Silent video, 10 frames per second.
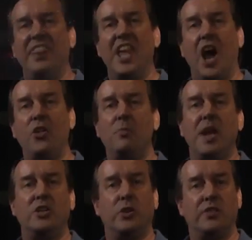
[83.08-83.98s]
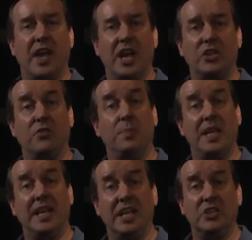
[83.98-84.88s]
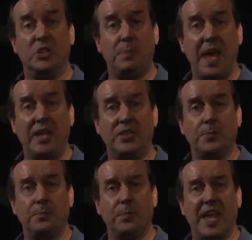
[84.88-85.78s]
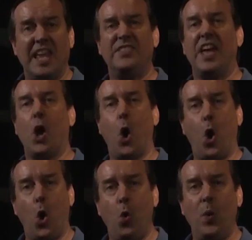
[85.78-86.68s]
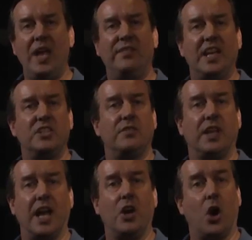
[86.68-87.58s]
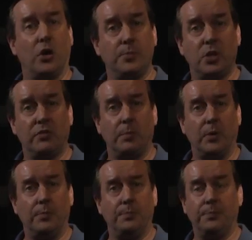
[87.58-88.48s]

The other major advantage of being in space is that all wavelengths of light are observable.